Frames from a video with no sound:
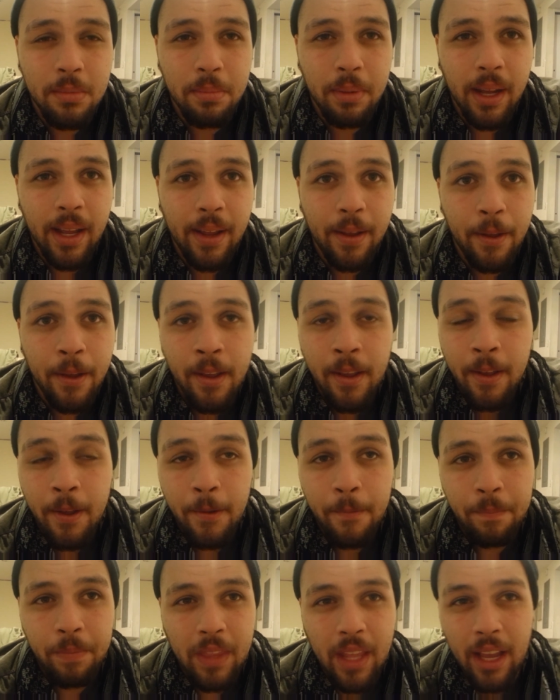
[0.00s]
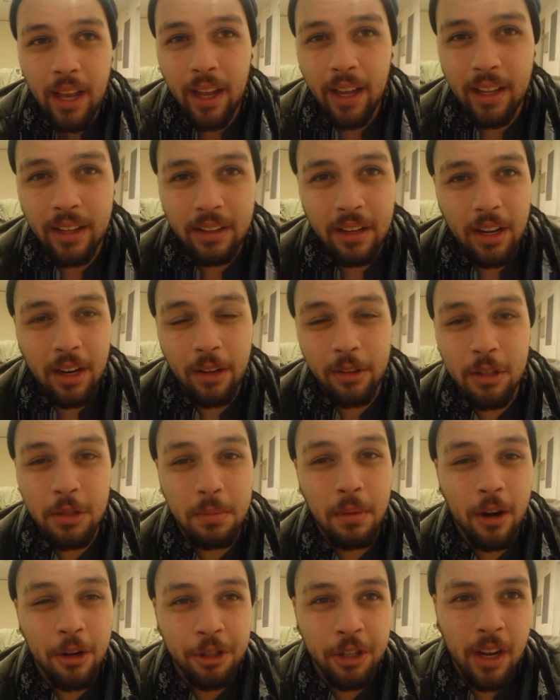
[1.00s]
But
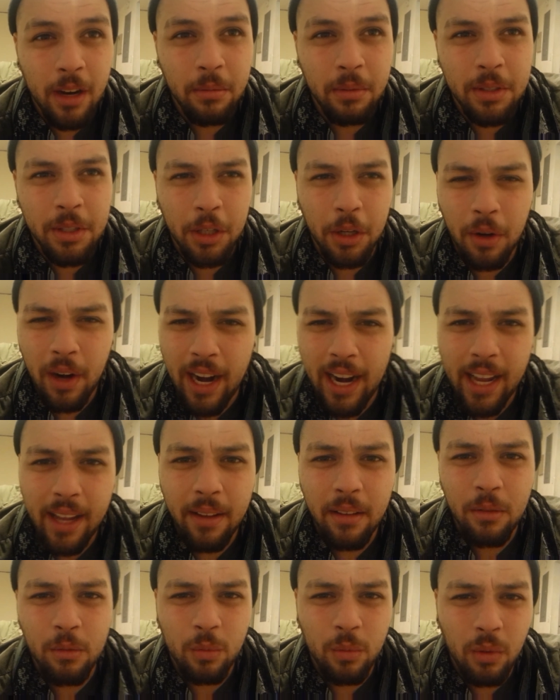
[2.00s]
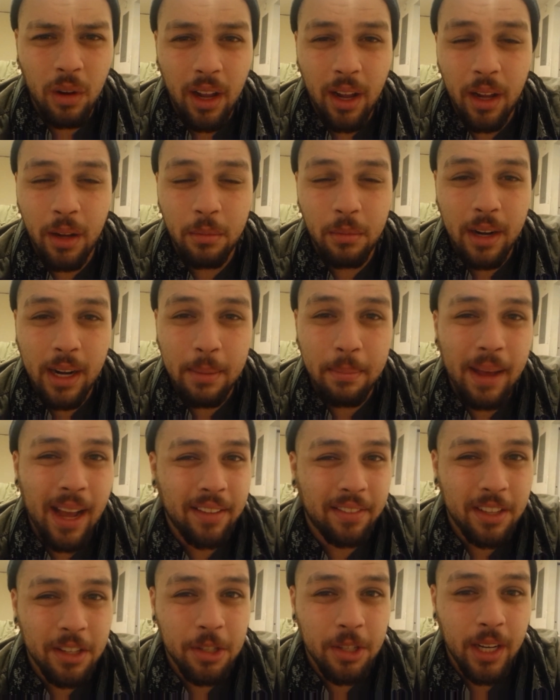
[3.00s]
just Marshawn was a great running
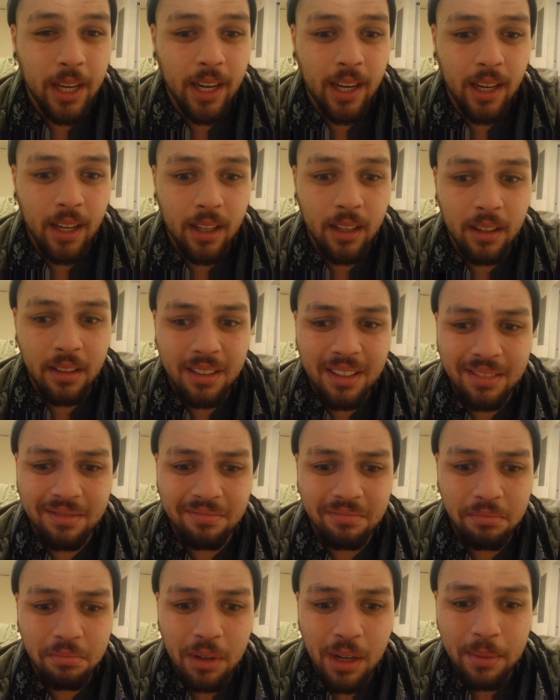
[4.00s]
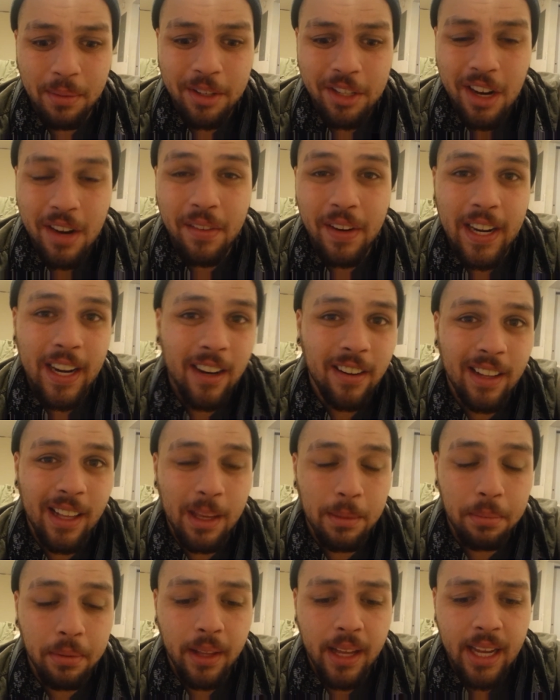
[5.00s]
back this year, and pretty much every year that
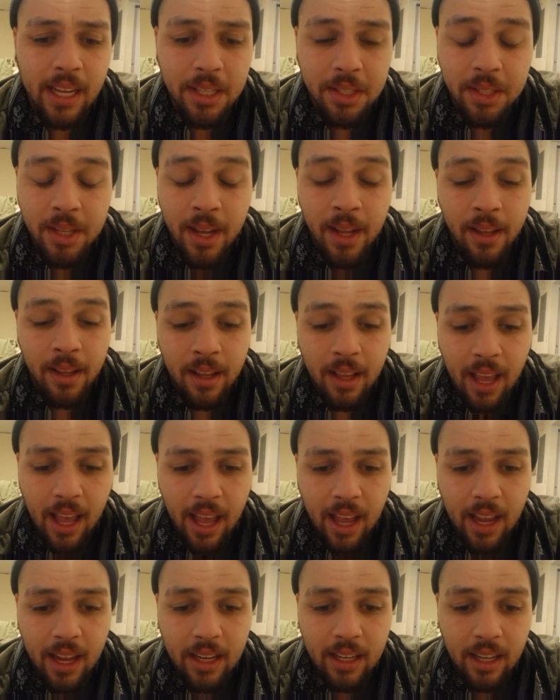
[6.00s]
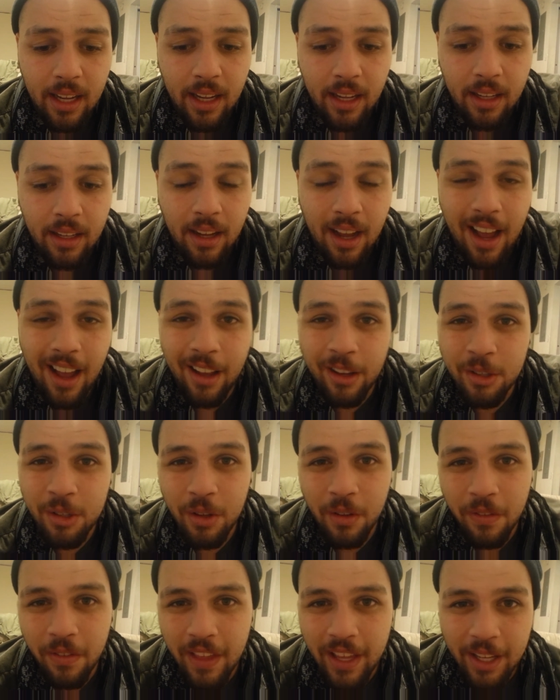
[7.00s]
he plays. And I
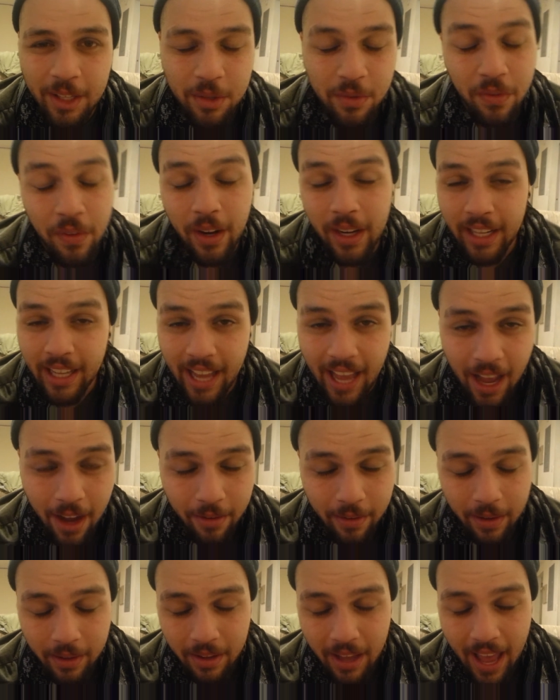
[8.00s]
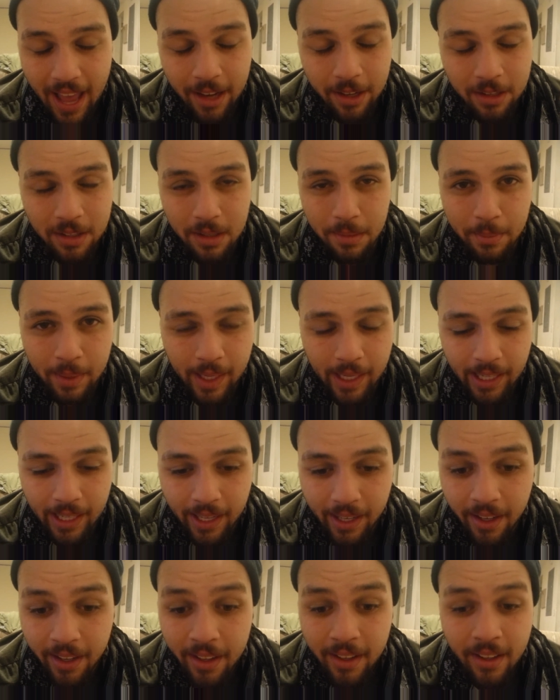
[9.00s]
also think it's funny how he handles the
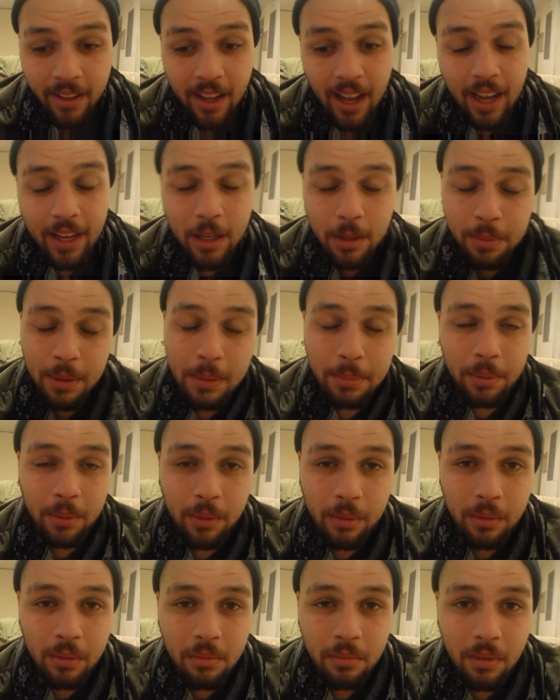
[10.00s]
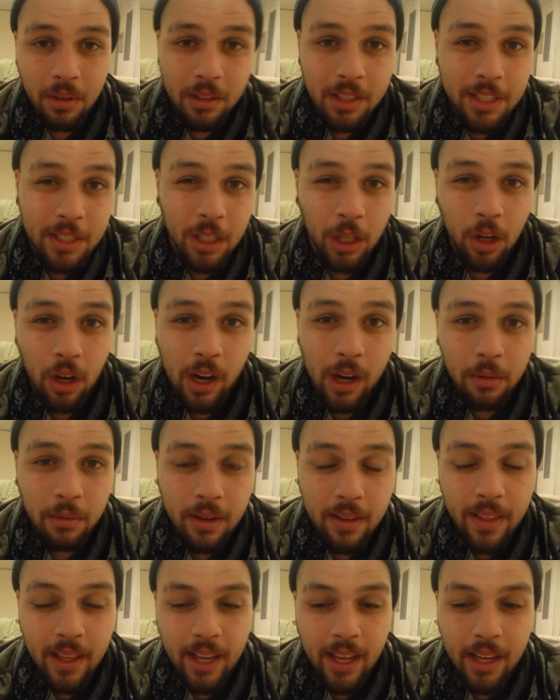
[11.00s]
media. I know people disagree
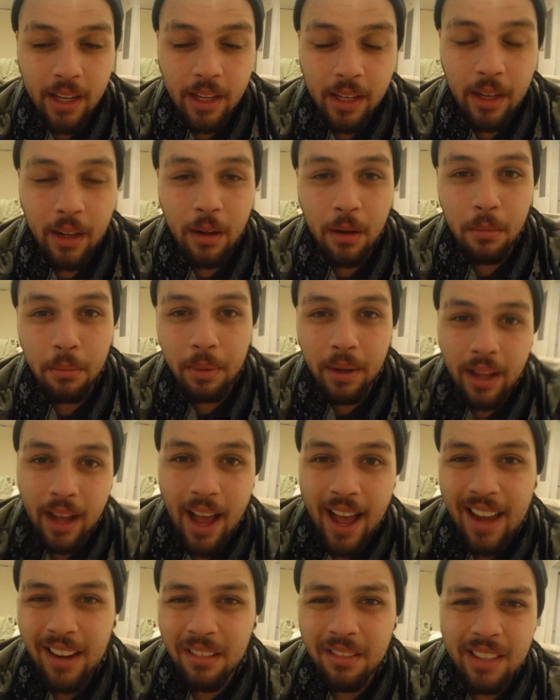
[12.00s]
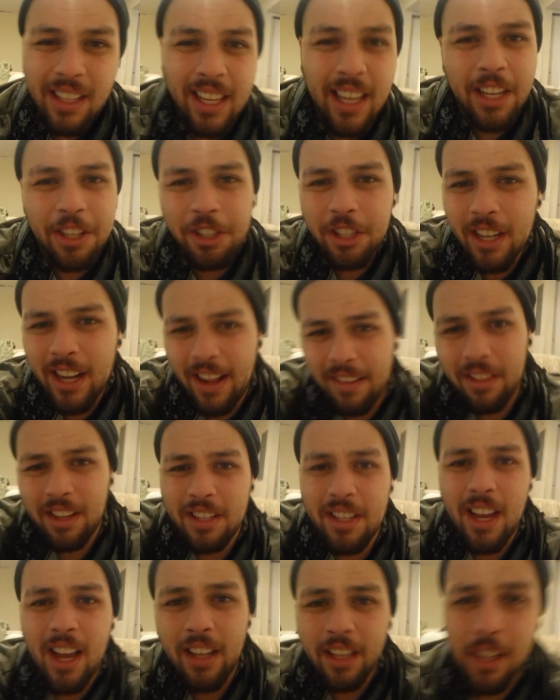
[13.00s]
with it, but I don't think he should have to
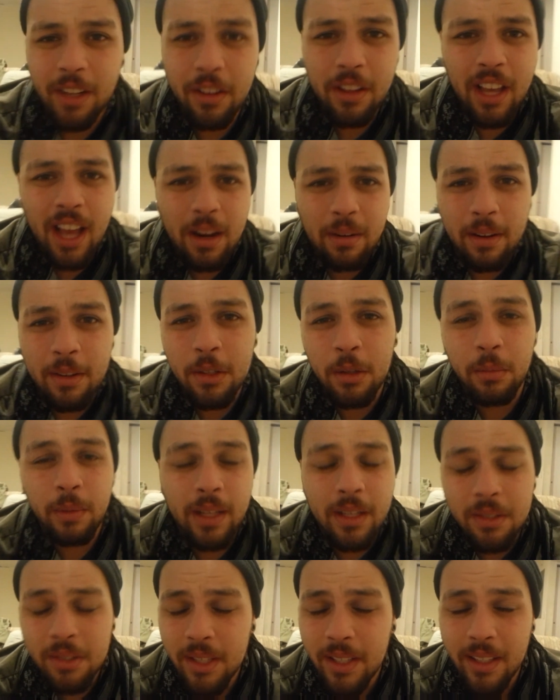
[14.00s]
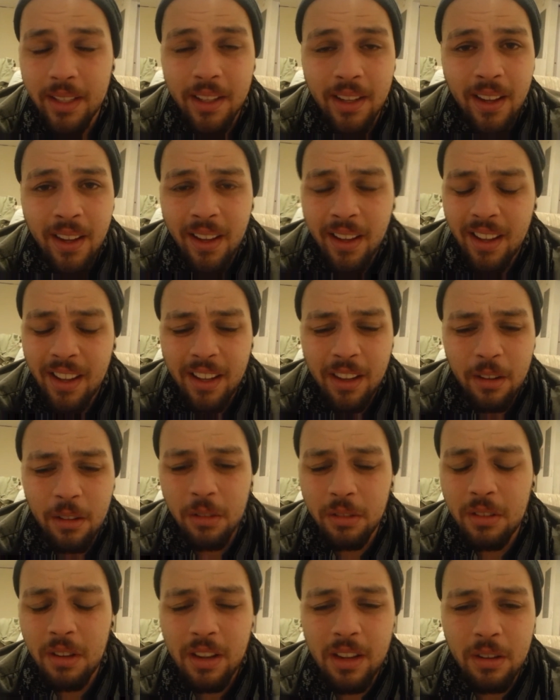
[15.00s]
talk. You got Russell Wilson,
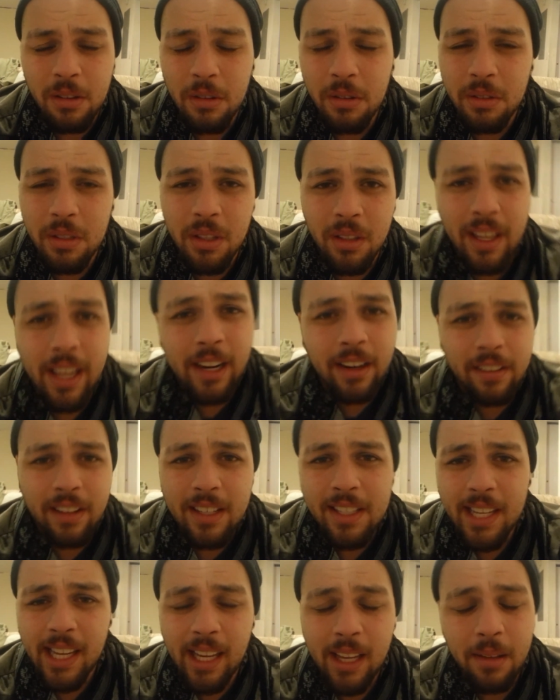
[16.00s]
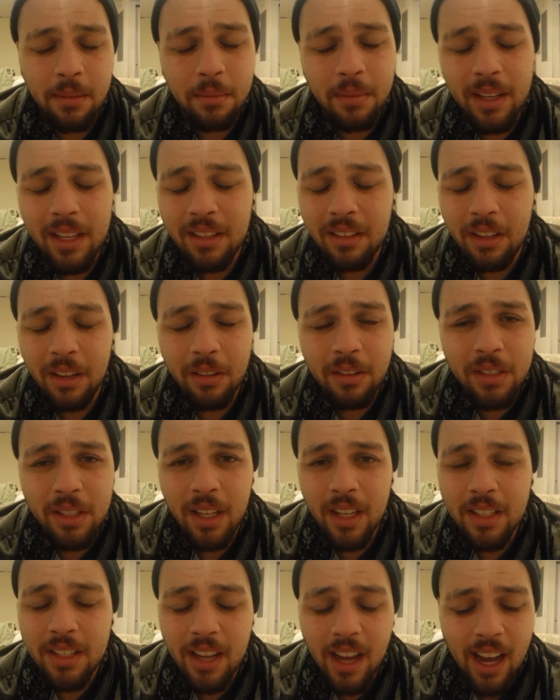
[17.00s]
who's the leader of the team. He's
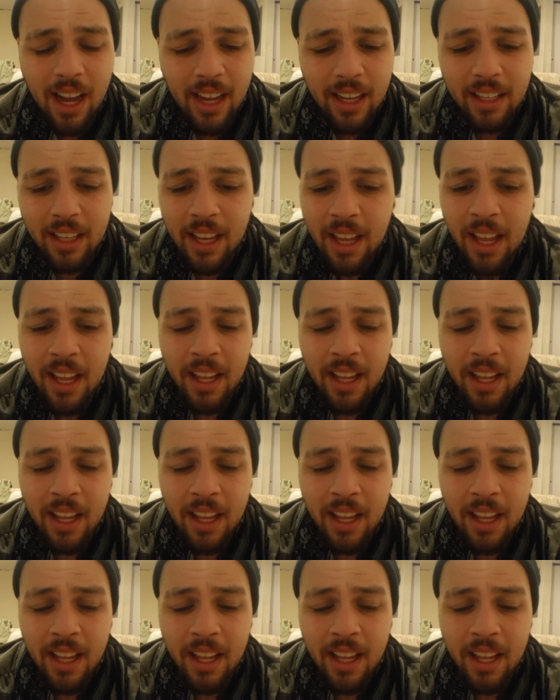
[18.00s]
going to talk.